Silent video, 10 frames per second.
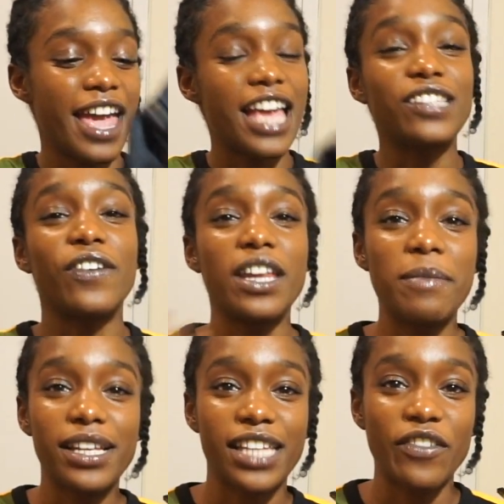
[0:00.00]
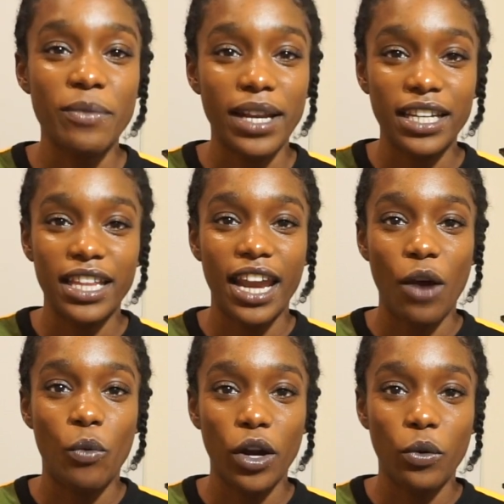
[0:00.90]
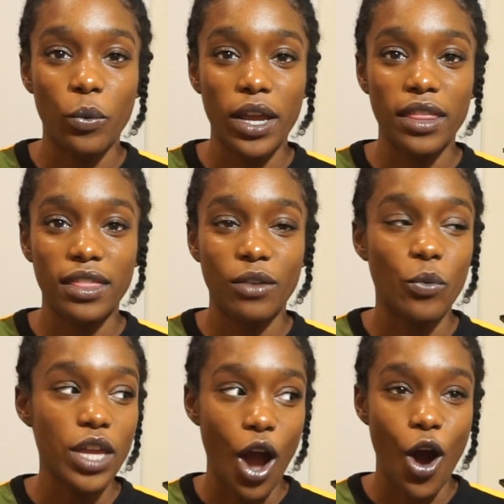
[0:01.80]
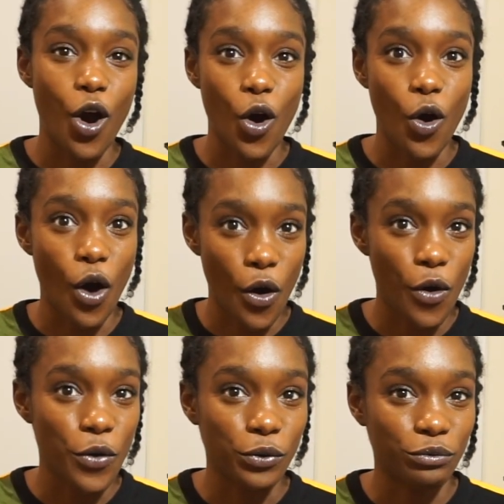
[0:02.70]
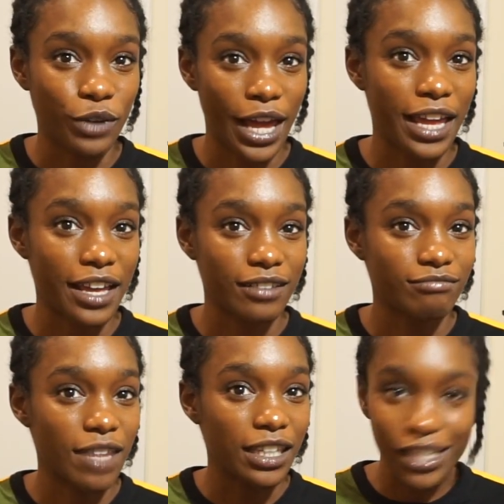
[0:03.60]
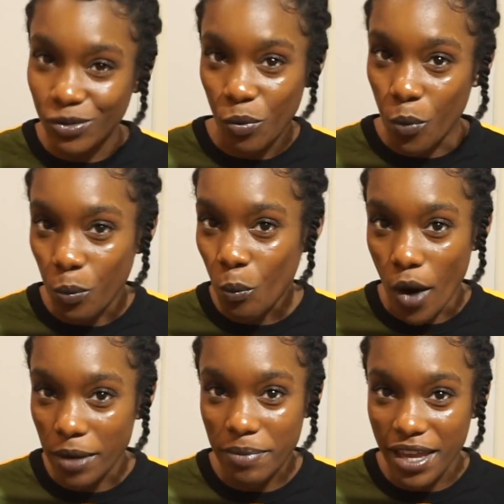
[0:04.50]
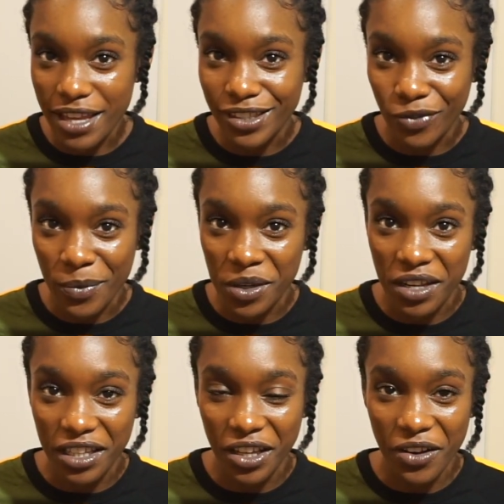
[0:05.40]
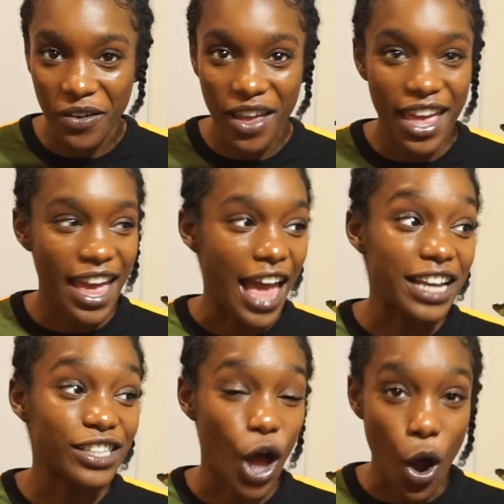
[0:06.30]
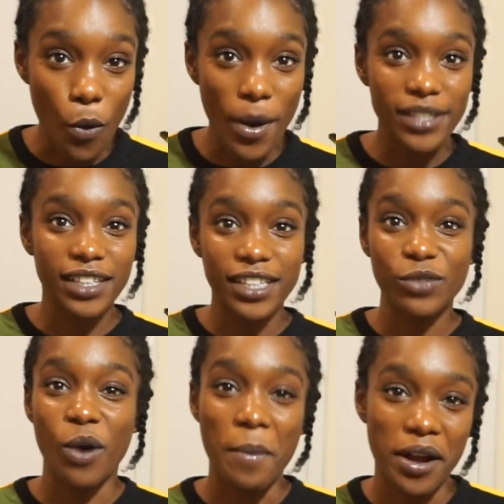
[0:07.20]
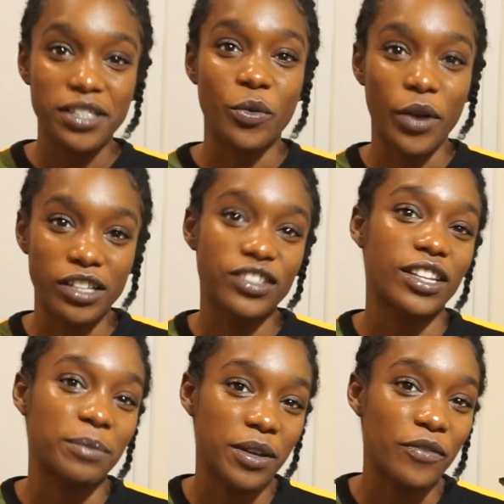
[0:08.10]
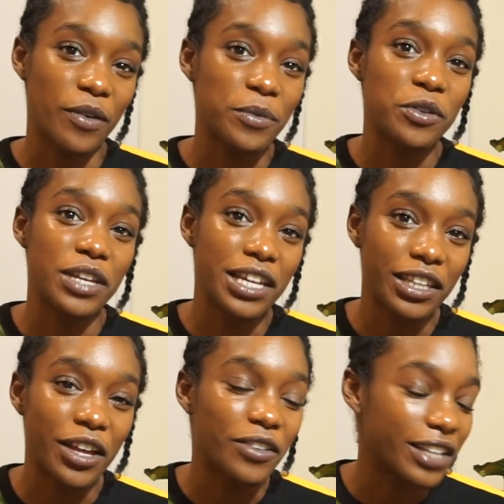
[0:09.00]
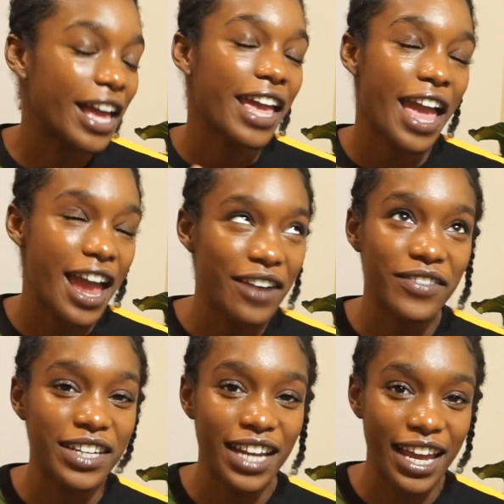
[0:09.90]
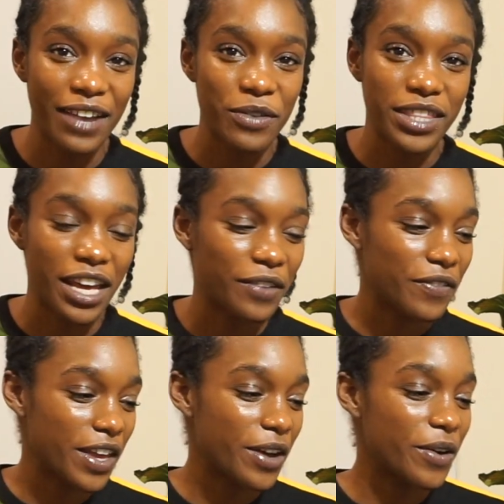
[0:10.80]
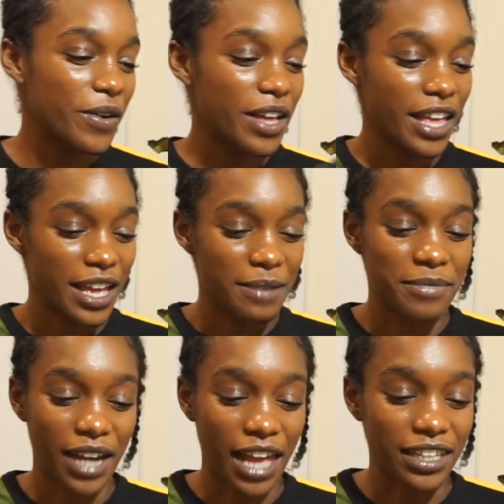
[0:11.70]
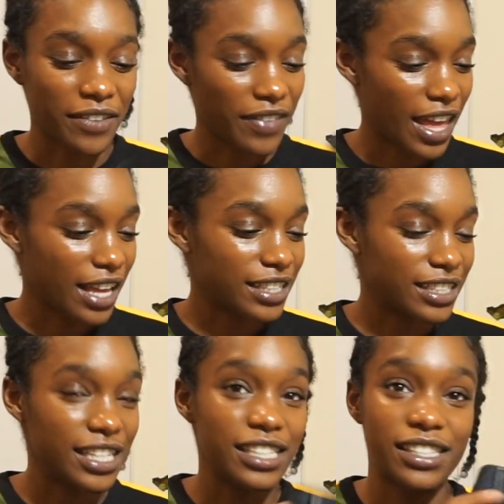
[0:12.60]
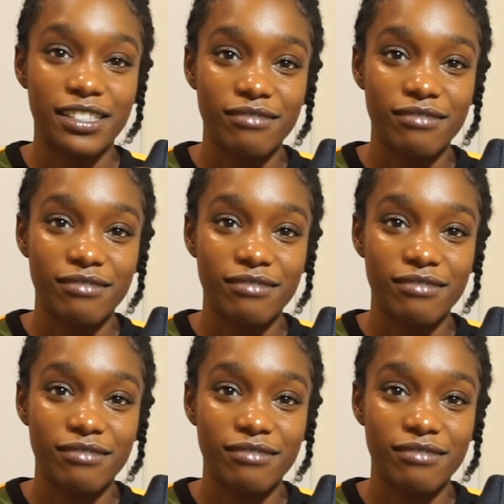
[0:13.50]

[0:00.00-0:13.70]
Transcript: it's funny because everybody that I work with we all own like at least one piece from Uniqlo and it's always at least one person wearing something from Uniqlo like every day without a fail but I love that because these